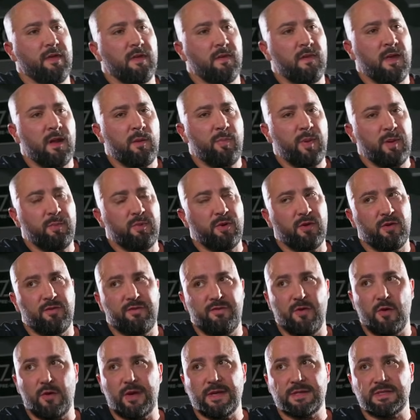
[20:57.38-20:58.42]
a lot of people
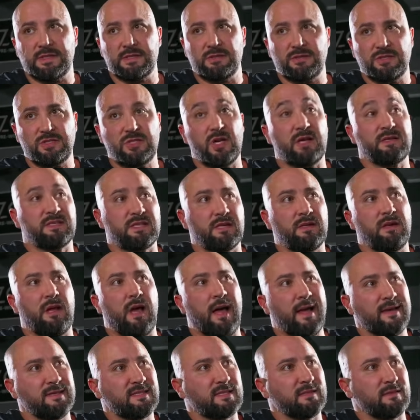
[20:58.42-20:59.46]
focus just on
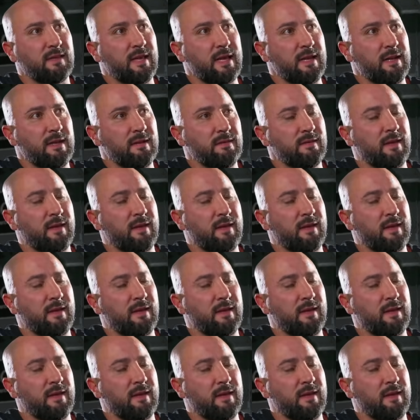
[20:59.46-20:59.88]
isolating,